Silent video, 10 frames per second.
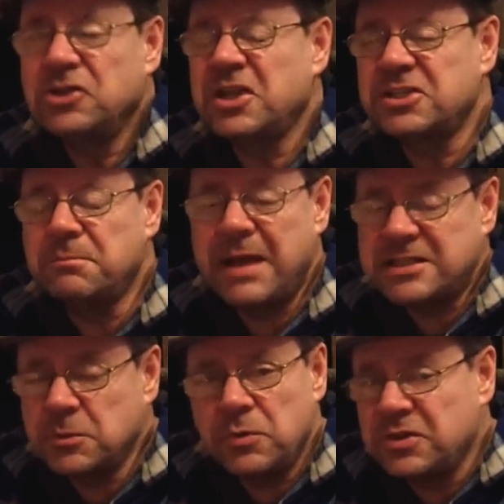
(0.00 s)
Doesn't
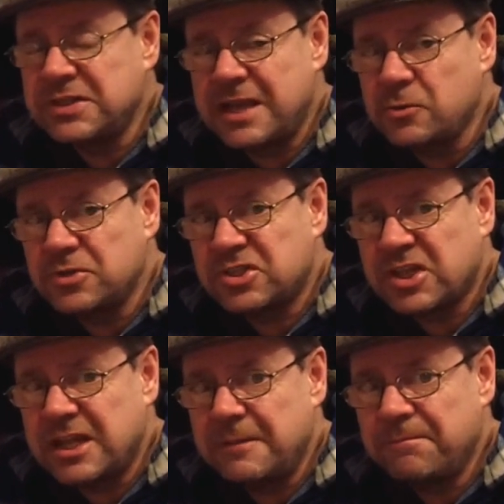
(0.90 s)
matter what the dials
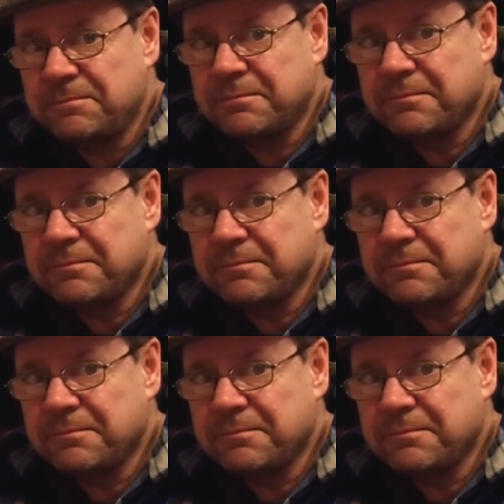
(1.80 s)
say,